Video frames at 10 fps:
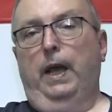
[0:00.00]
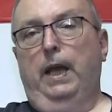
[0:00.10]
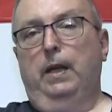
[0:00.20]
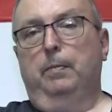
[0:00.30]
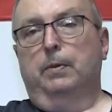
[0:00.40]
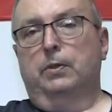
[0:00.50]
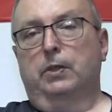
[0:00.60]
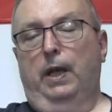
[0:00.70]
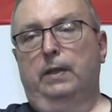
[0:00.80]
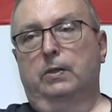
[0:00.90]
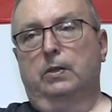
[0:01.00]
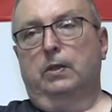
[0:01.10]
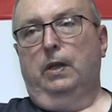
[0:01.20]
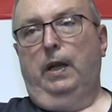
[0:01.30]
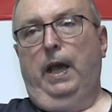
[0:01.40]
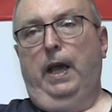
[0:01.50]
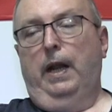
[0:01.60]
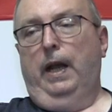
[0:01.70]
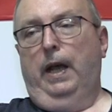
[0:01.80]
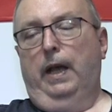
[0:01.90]
80%
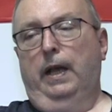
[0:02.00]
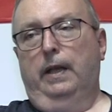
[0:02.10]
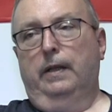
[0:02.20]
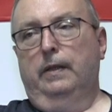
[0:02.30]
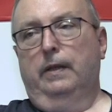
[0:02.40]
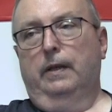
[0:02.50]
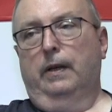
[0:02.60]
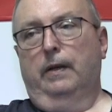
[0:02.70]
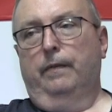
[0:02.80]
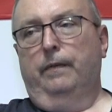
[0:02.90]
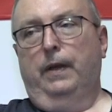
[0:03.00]
and uh, uh,